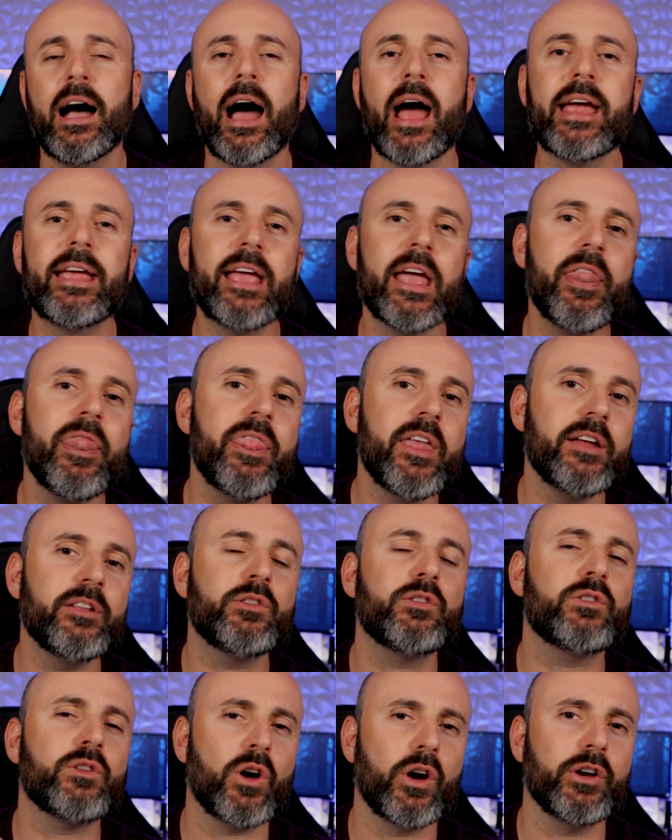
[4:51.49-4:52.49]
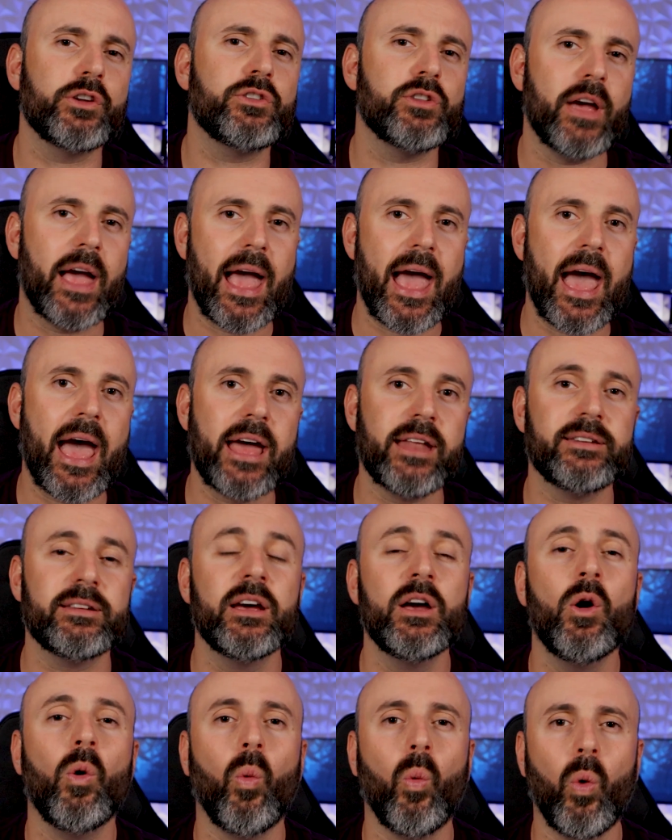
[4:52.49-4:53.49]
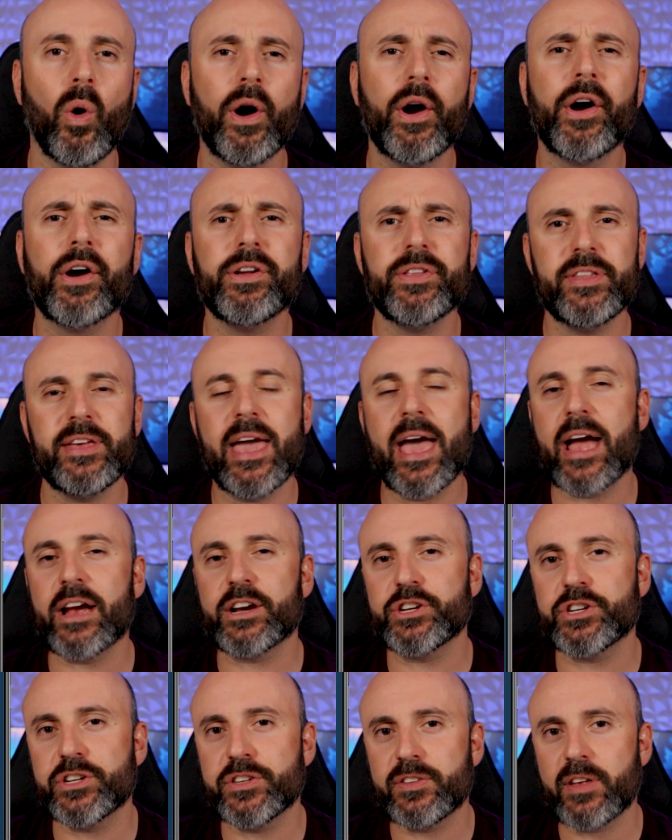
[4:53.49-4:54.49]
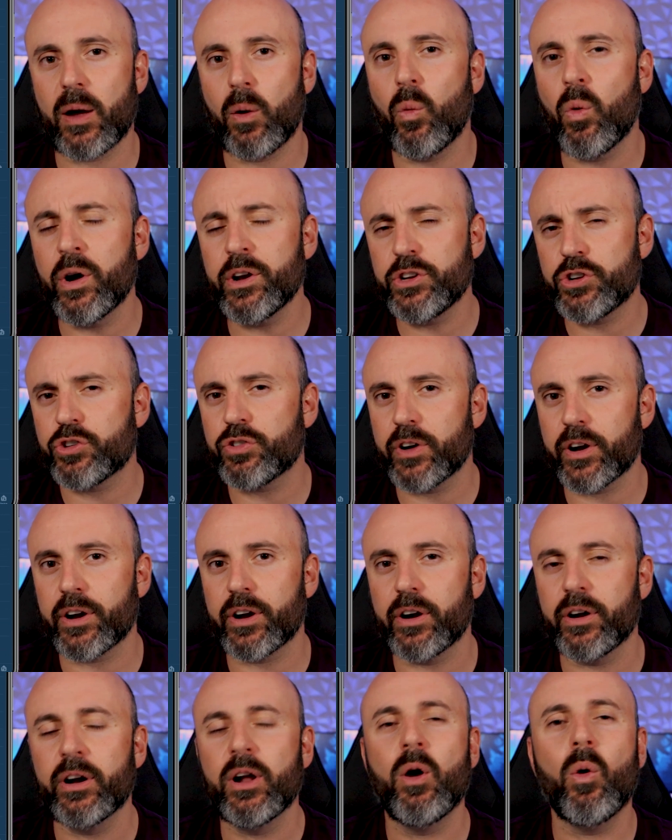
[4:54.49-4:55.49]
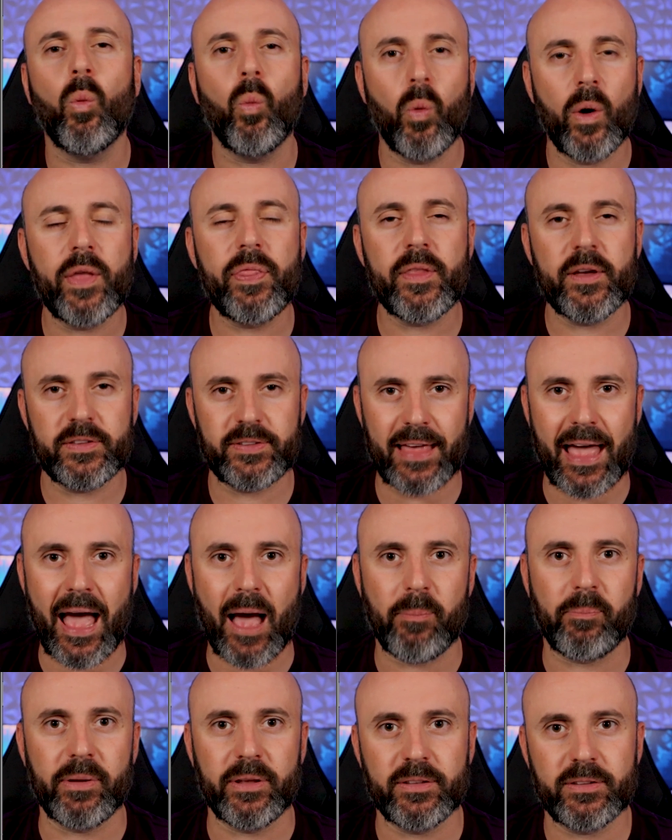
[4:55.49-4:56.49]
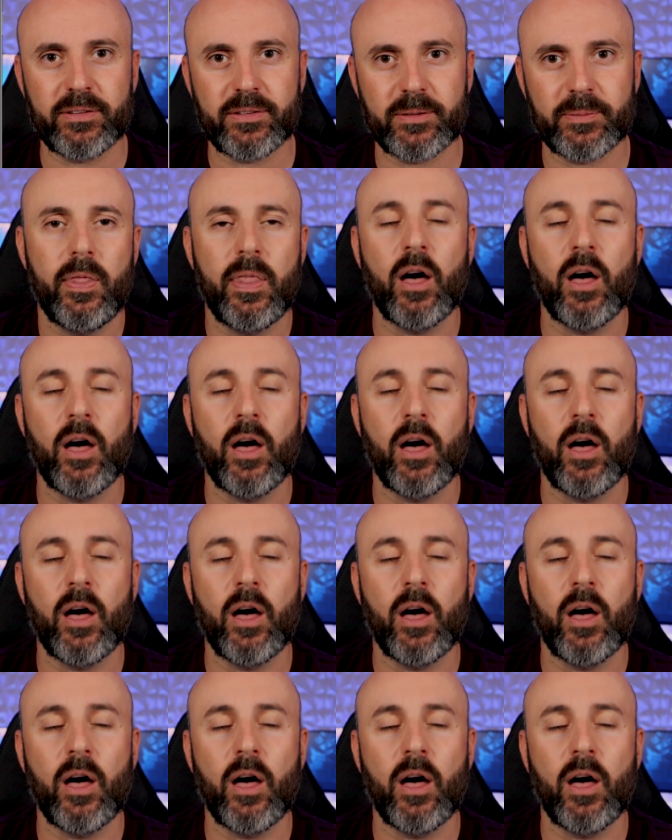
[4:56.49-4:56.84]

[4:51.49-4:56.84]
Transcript: I can then start to add what are the actions I want triggered when this happens.